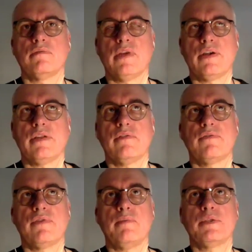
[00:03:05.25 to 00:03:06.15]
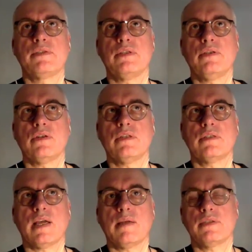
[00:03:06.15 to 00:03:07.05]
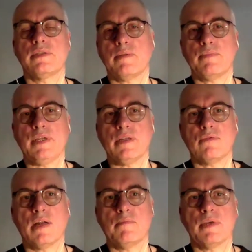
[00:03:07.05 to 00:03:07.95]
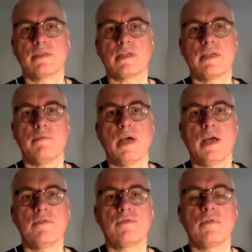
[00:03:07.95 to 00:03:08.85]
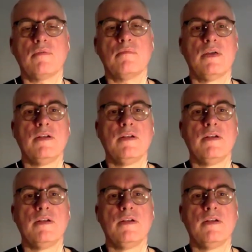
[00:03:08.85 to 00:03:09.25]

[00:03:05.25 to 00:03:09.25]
very famous senior disciples had been Grandmaster Kim Han from